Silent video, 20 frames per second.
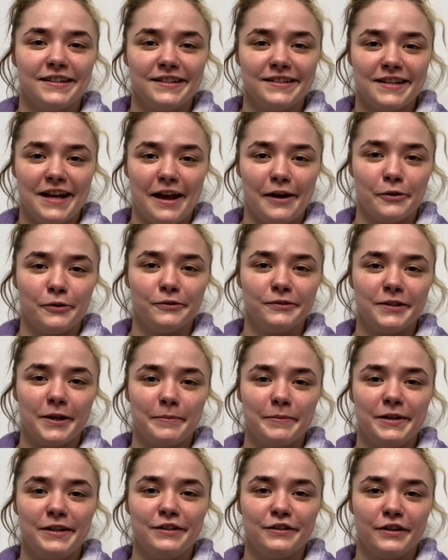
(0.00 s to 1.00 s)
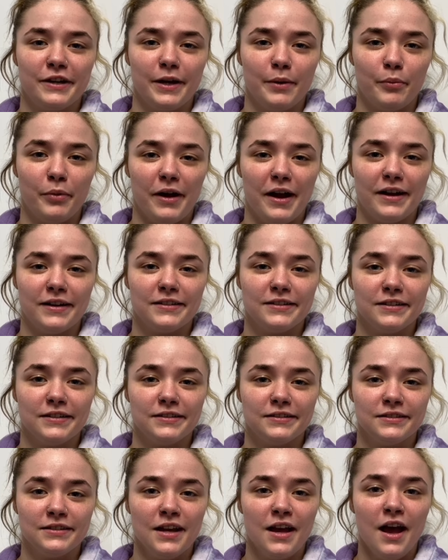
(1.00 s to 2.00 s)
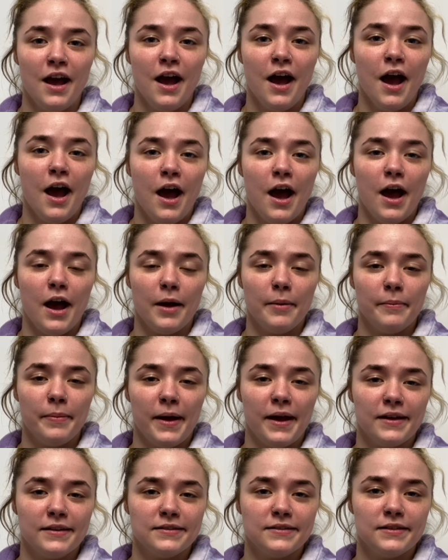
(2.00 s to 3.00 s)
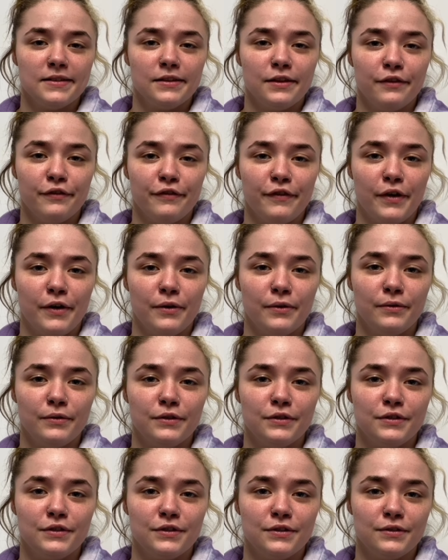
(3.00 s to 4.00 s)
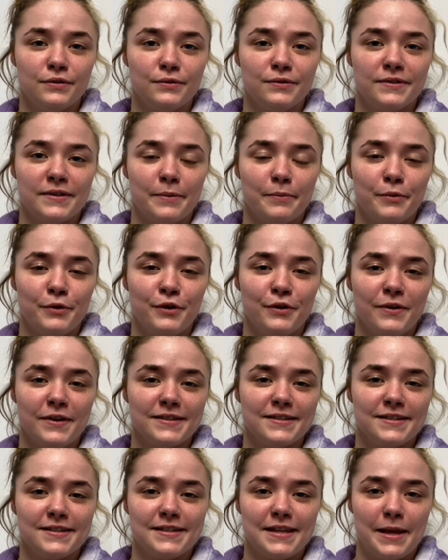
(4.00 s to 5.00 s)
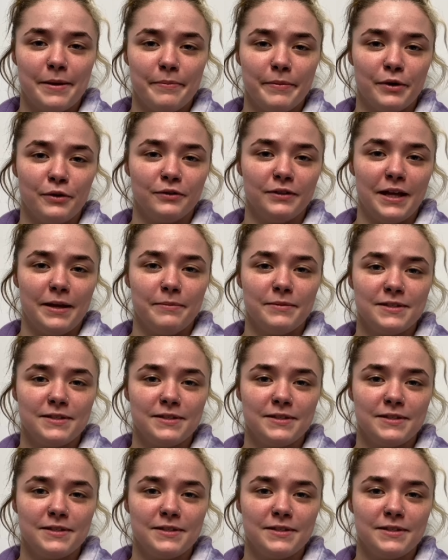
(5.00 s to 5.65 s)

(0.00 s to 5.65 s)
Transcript: tackle dummy during practice. I'm passing the phone to someone who has the same middle name as